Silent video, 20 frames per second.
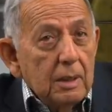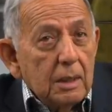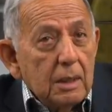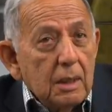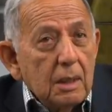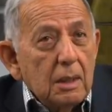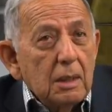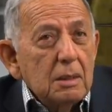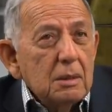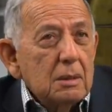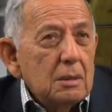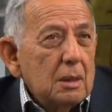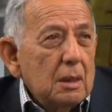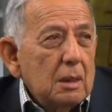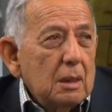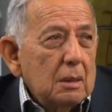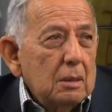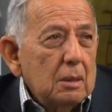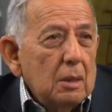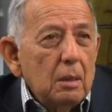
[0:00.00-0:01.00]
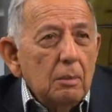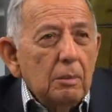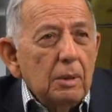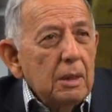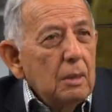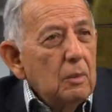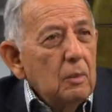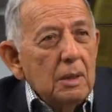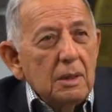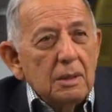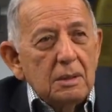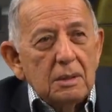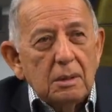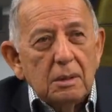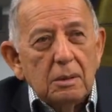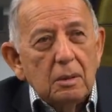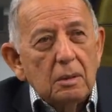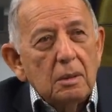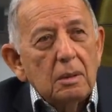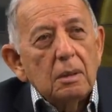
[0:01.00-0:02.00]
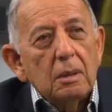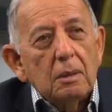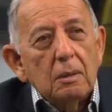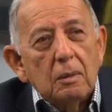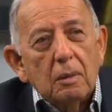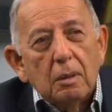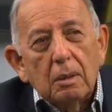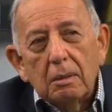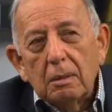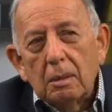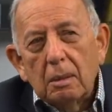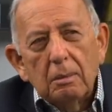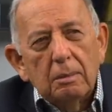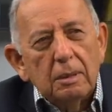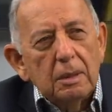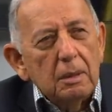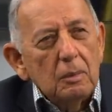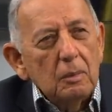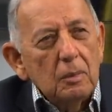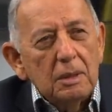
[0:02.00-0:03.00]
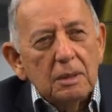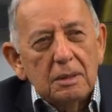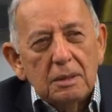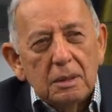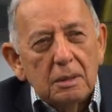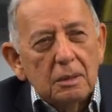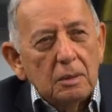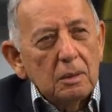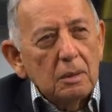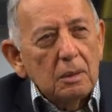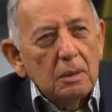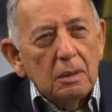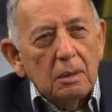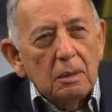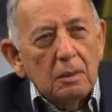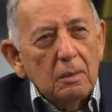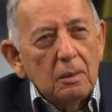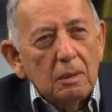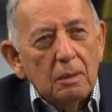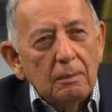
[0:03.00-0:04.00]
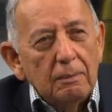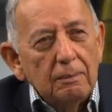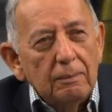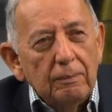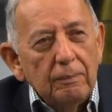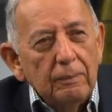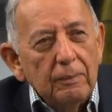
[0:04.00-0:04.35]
because uh, nobody wins a nuclear war. Nobody wins a nuclear war.